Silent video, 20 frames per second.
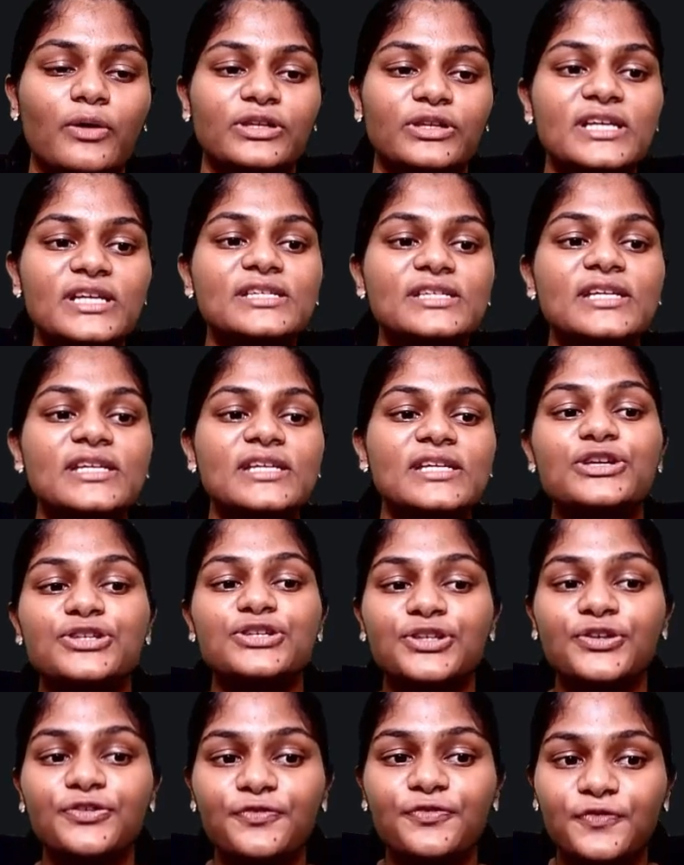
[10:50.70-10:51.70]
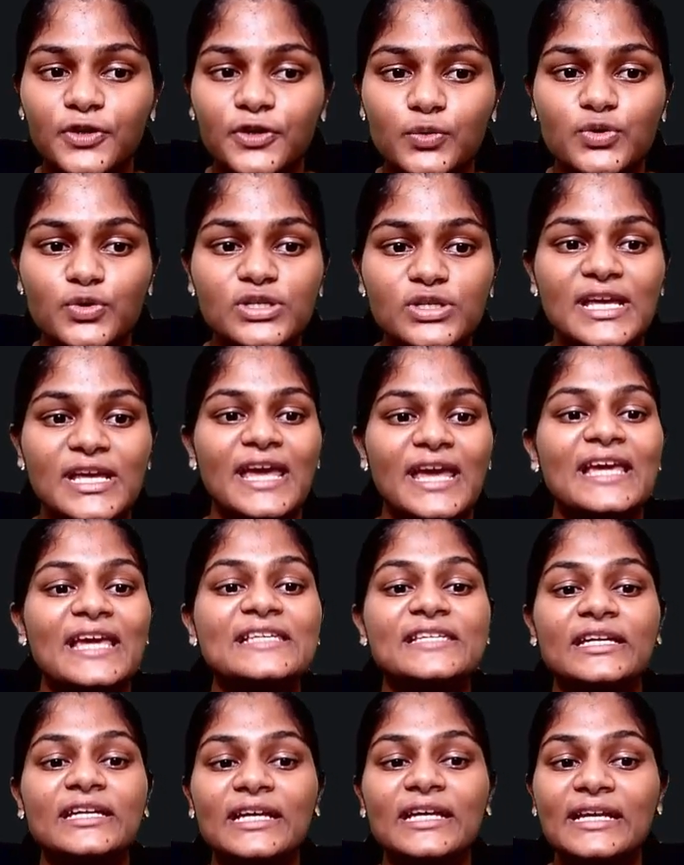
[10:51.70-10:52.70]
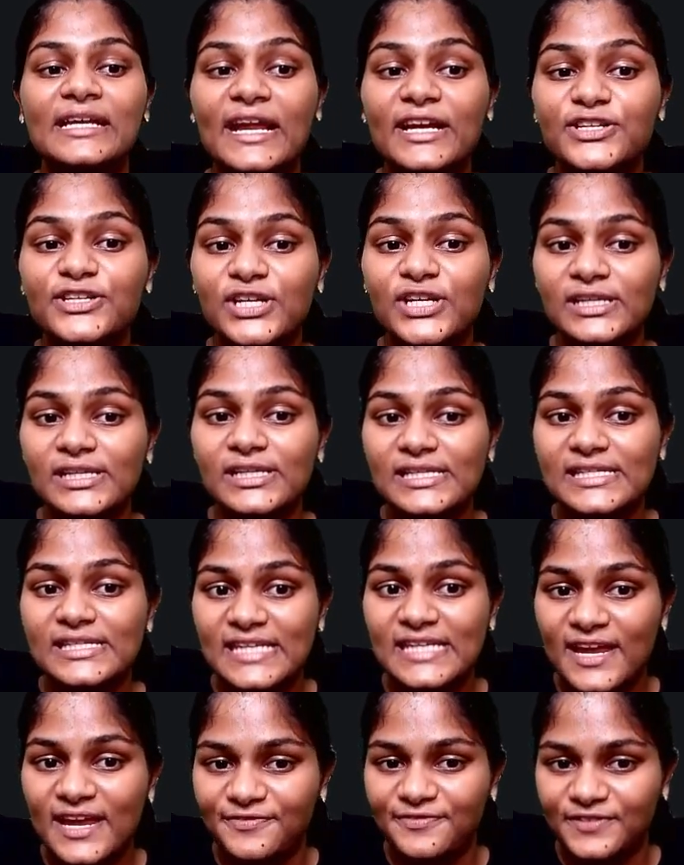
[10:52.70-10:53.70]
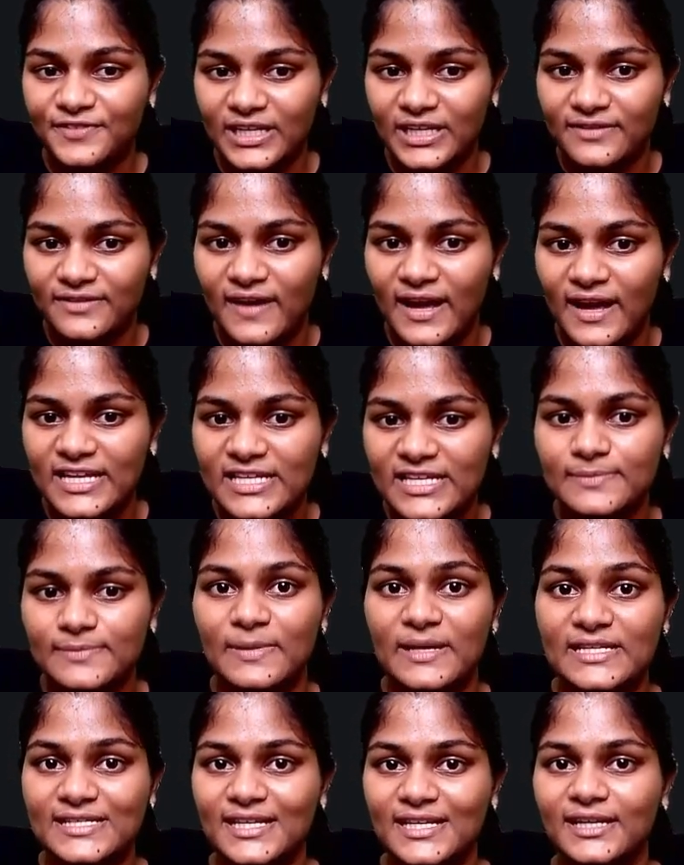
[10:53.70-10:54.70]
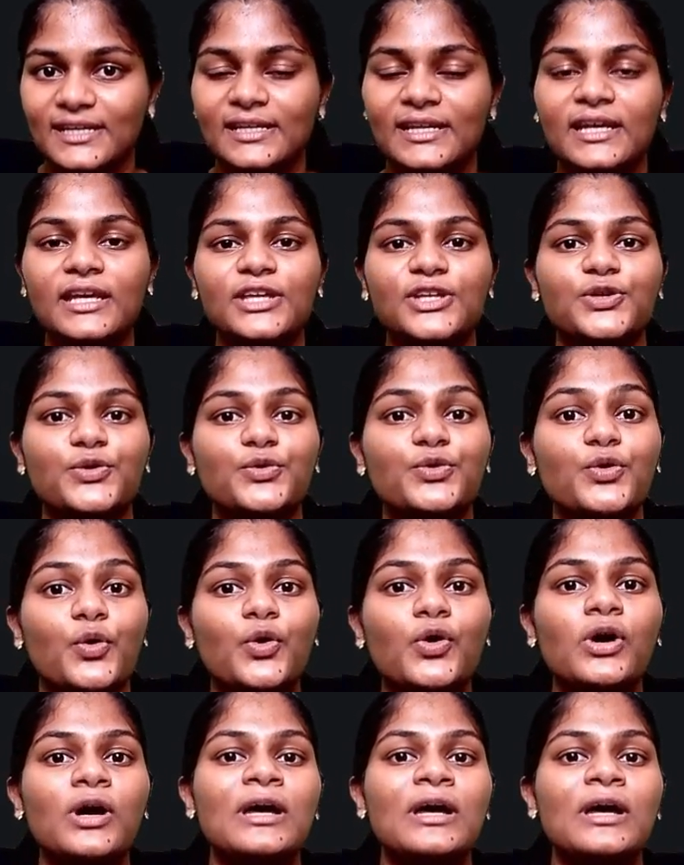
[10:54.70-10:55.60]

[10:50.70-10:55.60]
this. So the fuse is an electrical safety device. Basically, you know